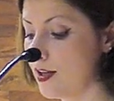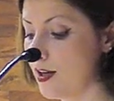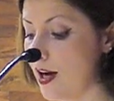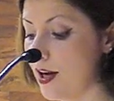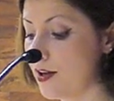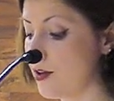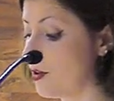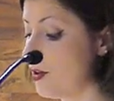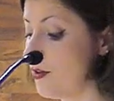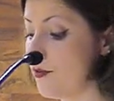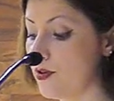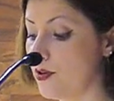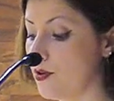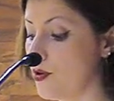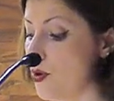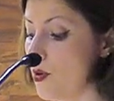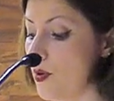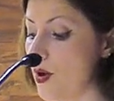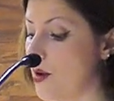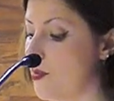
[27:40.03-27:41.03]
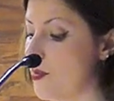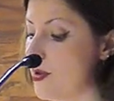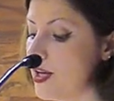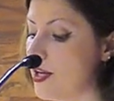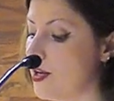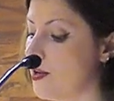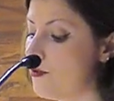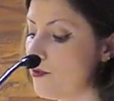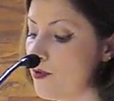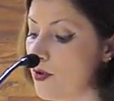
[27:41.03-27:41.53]
I don't even know how
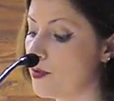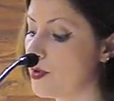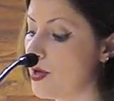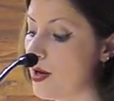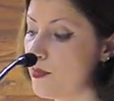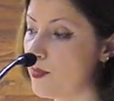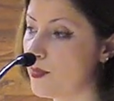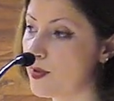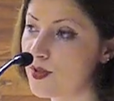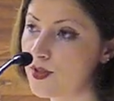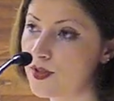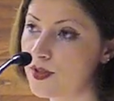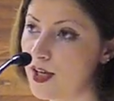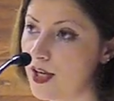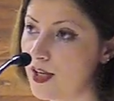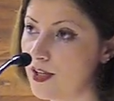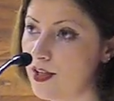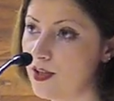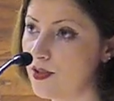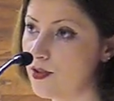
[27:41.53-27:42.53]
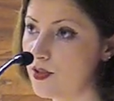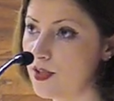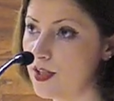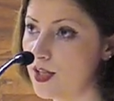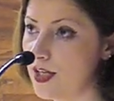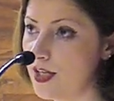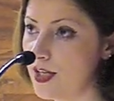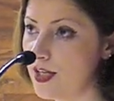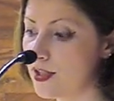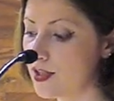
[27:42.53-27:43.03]
many phone numbers I need to
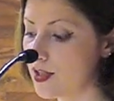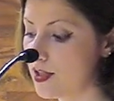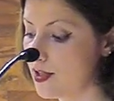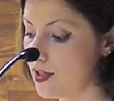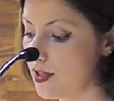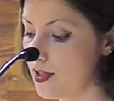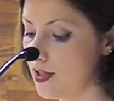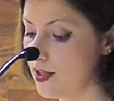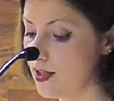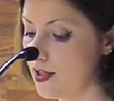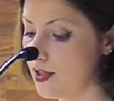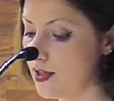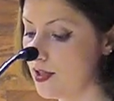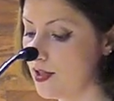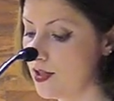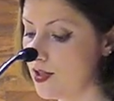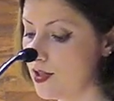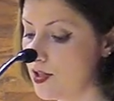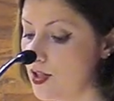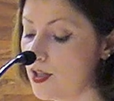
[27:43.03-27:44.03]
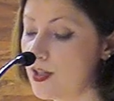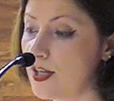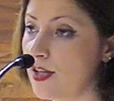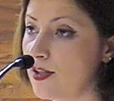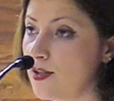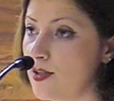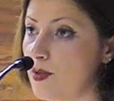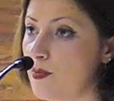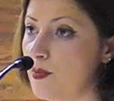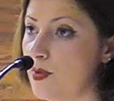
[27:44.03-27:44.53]
delete, she
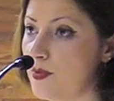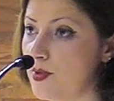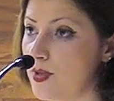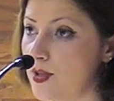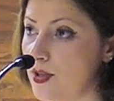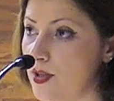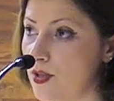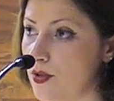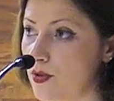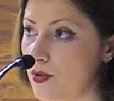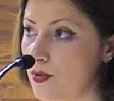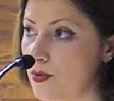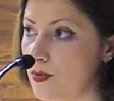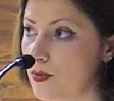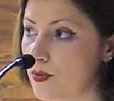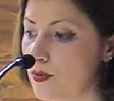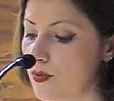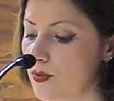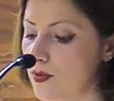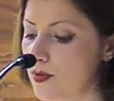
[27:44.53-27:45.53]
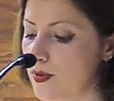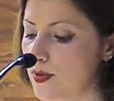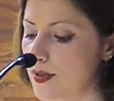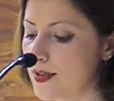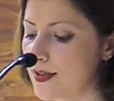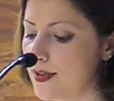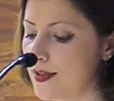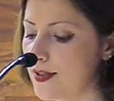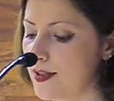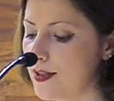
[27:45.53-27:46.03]
tells the BBC crew.
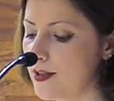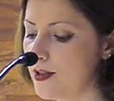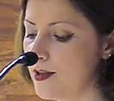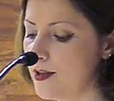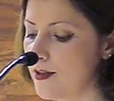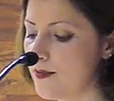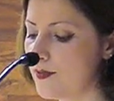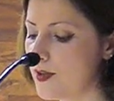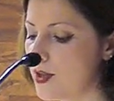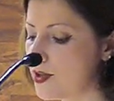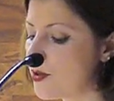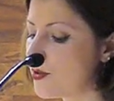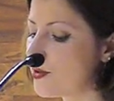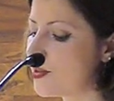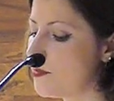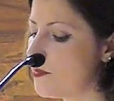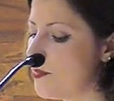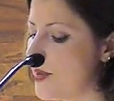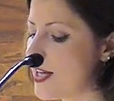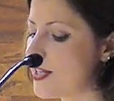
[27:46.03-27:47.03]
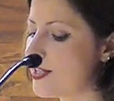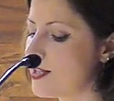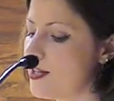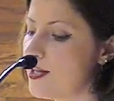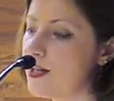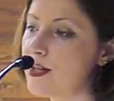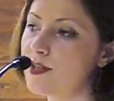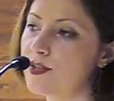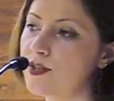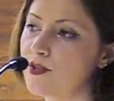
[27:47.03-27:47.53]
They took the best
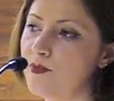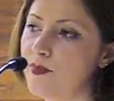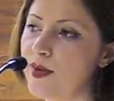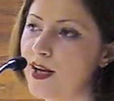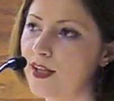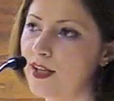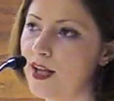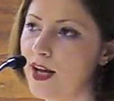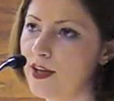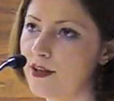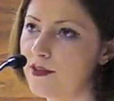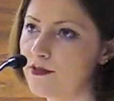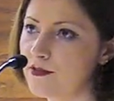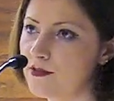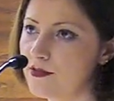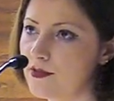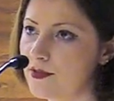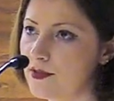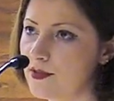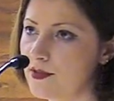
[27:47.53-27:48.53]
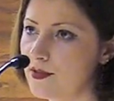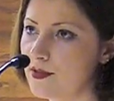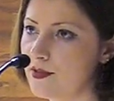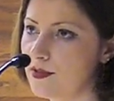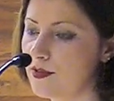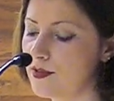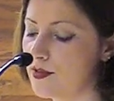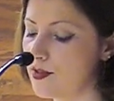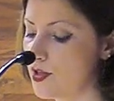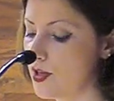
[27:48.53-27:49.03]
years of my life,
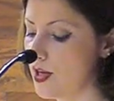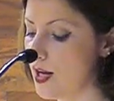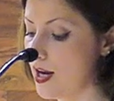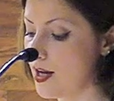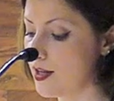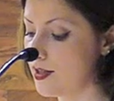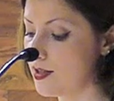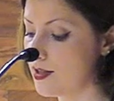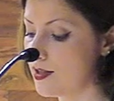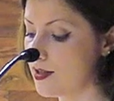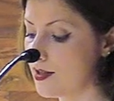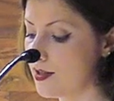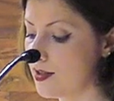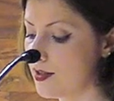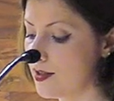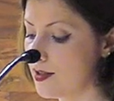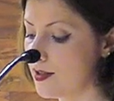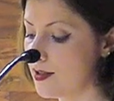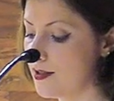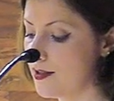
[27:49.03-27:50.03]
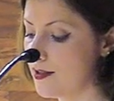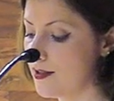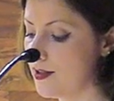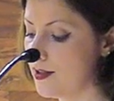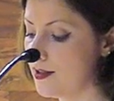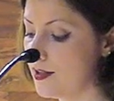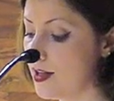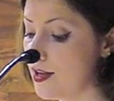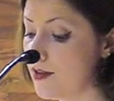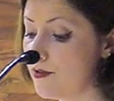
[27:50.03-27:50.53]
she adds.
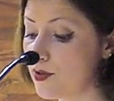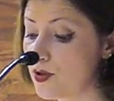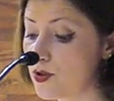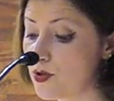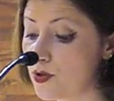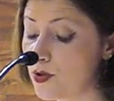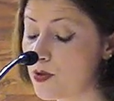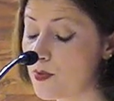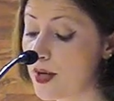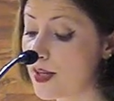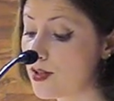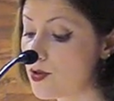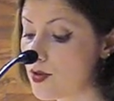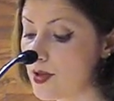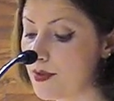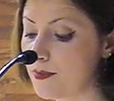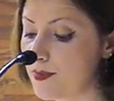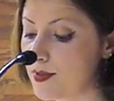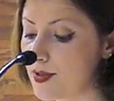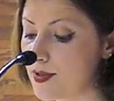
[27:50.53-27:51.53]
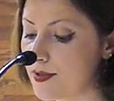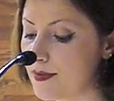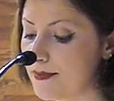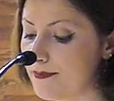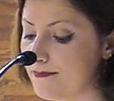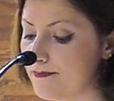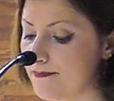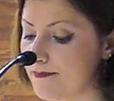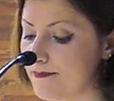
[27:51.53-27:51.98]
They even took my dreams.